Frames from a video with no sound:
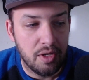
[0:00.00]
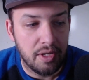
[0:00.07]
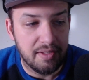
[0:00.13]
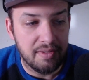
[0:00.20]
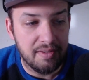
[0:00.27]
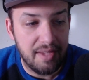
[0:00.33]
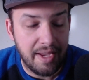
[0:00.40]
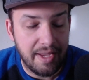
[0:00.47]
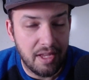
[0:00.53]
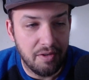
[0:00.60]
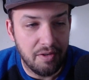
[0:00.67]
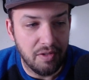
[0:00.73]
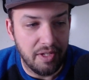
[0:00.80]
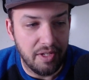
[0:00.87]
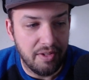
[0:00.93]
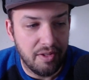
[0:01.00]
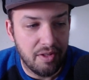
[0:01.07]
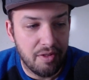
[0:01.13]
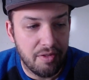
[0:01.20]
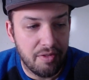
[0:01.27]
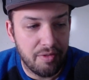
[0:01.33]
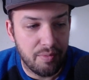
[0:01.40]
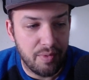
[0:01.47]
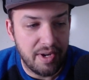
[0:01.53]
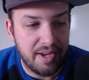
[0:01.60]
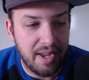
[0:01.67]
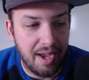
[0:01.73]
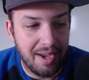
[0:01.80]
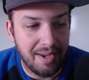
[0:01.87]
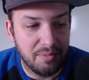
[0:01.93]
consecutively three
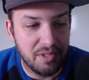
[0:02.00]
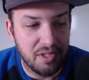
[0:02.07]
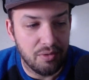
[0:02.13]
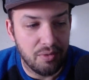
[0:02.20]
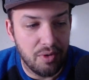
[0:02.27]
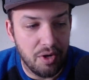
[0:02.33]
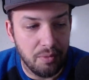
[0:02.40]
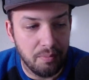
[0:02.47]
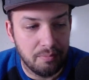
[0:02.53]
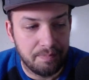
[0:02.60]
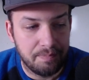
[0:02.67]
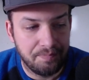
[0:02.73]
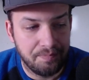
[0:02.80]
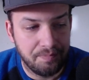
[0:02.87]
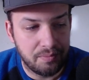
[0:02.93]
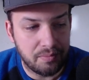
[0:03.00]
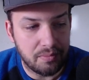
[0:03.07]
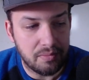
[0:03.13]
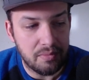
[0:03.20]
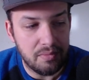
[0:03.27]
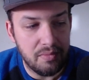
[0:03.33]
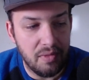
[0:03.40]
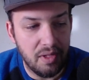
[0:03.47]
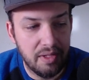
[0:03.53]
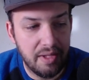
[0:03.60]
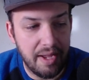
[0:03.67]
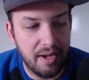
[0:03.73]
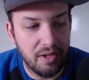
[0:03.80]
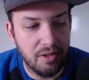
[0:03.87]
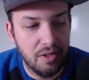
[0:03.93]
times in a row.
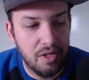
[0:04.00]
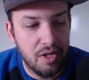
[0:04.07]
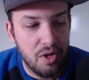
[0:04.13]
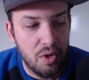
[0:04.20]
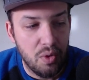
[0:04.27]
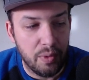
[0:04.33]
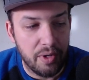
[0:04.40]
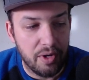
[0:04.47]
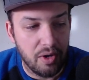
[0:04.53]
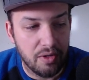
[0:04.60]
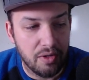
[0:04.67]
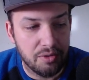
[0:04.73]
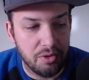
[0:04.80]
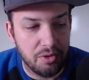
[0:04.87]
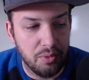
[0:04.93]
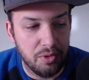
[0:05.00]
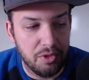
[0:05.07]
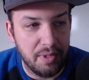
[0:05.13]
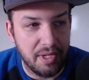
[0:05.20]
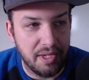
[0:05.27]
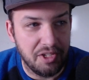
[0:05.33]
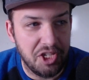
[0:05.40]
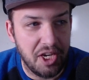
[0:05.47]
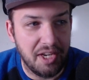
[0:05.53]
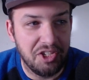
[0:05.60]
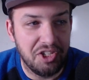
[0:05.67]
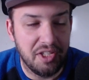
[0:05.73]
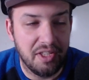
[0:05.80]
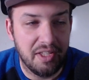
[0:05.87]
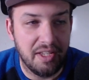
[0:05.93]
Now, we are also going to be
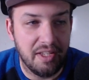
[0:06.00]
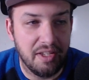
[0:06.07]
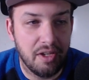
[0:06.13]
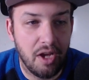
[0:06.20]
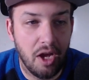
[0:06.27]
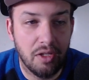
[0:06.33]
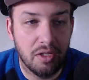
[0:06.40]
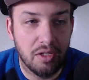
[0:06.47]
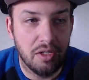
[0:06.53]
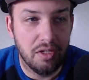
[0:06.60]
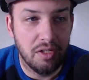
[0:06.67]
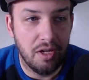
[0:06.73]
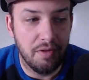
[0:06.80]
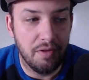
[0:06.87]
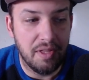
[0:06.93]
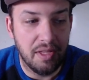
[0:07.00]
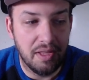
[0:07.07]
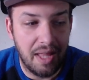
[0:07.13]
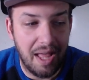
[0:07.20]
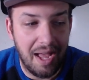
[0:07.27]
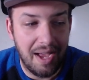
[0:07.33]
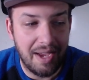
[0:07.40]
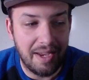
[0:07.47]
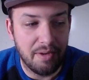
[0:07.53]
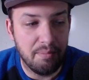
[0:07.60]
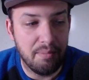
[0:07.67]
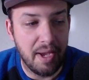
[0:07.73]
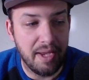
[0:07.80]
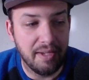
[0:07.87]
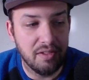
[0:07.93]
changing the color of the
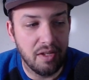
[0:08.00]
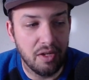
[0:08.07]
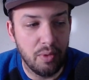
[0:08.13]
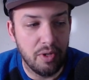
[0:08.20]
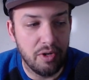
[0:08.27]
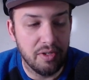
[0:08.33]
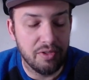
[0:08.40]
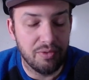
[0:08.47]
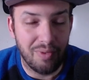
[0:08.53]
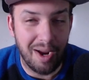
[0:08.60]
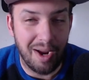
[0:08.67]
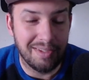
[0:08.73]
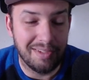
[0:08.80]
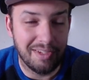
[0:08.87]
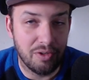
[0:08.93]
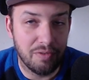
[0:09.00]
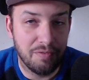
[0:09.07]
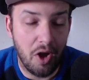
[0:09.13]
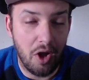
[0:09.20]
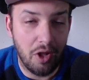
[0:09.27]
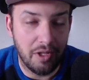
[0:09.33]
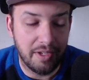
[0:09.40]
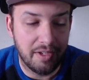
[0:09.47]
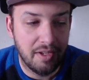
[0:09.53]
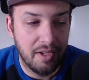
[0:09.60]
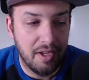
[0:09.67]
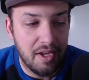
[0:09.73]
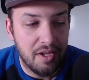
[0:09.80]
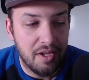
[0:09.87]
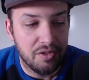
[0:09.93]
line based on whether it's rising or falling.
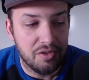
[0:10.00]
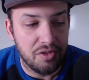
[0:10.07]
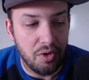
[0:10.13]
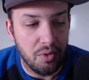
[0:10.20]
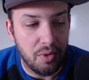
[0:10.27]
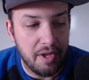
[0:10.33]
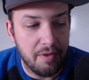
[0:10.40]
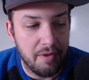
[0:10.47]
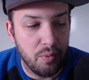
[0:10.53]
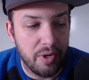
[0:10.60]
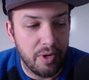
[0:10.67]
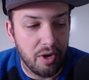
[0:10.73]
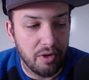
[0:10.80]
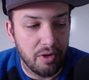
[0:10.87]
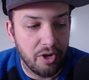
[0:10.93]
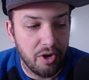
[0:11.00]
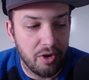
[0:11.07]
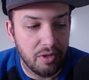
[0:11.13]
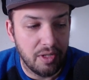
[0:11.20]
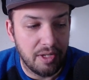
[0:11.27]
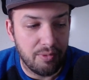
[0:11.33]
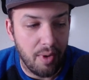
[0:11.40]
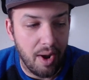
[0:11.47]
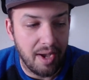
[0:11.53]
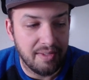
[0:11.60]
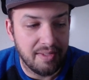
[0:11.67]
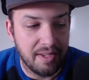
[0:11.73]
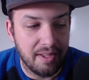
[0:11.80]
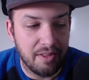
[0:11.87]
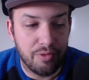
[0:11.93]
So if we are currently
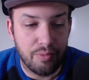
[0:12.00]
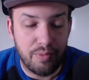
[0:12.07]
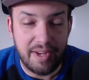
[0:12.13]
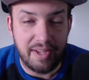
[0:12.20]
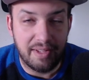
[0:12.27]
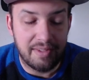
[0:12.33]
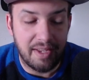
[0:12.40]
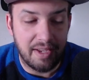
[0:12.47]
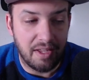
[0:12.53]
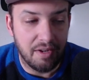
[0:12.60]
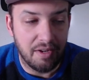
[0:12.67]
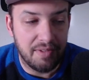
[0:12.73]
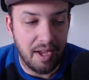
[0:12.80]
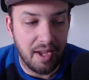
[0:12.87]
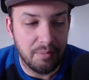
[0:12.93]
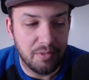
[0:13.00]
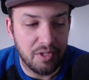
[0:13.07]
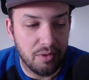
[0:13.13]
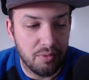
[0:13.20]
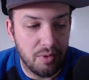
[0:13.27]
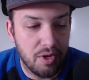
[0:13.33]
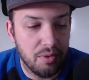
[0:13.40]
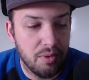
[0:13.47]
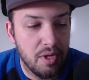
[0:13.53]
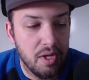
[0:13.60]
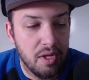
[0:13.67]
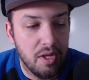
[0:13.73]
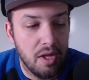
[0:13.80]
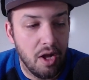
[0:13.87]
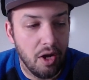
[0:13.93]
rising three consecutive times in a row
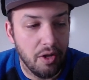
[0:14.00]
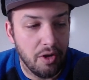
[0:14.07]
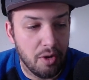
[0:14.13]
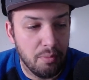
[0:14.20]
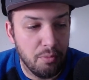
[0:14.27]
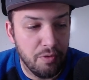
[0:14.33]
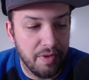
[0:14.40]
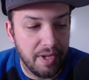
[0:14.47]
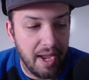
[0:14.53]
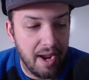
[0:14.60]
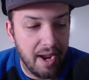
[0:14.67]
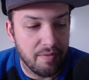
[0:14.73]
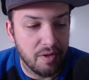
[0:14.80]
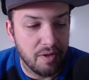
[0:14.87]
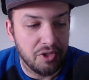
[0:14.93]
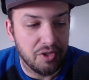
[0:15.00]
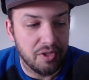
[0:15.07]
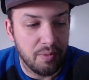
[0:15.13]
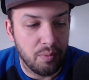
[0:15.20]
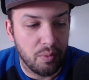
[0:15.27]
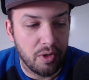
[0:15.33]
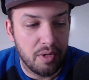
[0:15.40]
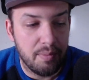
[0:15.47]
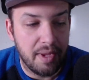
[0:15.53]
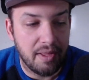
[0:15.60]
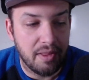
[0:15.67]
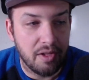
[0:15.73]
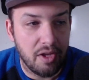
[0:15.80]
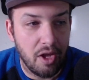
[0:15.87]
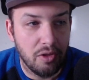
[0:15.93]
on our moving average, then we're going to
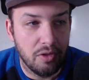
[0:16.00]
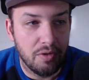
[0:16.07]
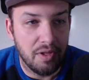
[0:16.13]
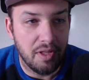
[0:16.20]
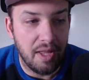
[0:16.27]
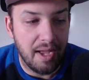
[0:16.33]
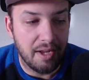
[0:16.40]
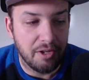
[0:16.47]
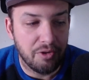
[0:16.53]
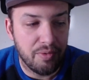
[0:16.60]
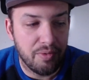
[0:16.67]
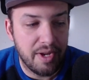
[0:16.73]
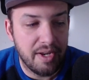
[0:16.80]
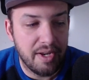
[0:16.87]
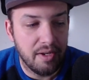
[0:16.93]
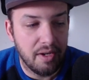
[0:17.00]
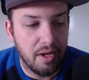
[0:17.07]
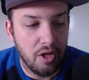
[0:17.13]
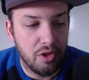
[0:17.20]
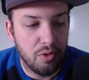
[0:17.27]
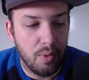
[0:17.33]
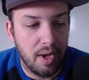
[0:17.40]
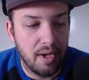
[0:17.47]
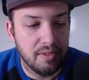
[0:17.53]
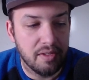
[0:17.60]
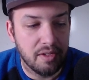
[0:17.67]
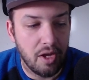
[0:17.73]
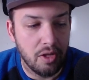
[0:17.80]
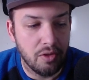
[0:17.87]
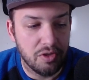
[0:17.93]
make the color of the line green. Otherwise,
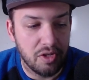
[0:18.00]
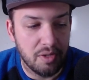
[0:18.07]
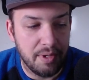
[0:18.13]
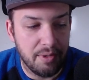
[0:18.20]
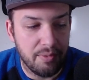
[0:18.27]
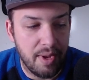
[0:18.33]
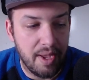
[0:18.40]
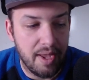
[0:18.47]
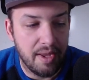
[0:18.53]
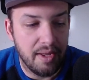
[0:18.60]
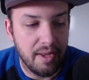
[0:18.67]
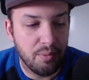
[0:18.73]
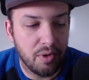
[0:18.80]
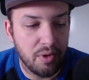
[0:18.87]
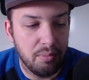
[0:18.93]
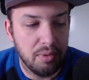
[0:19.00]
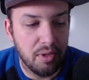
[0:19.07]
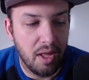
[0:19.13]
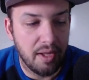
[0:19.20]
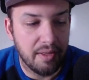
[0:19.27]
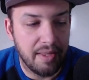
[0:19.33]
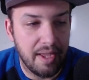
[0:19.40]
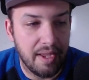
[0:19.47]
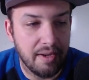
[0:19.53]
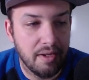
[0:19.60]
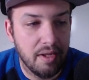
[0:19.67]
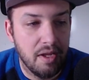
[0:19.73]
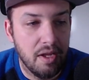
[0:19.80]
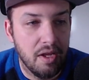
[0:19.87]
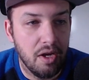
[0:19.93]
the color is going to be red, and then we're going to plot that
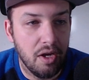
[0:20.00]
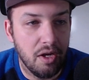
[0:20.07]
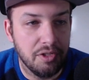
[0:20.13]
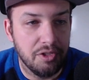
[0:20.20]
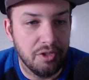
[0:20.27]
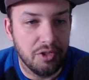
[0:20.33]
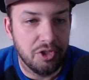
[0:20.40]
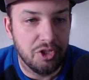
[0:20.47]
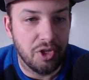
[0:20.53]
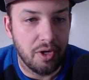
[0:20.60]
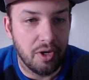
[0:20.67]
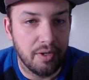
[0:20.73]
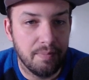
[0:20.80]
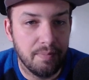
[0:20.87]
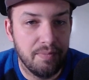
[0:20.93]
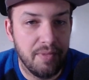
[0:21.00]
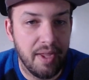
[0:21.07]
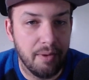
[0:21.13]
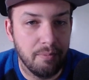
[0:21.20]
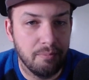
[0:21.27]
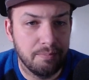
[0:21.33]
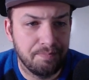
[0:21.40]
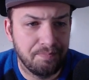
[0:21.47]
onto the chart. Now,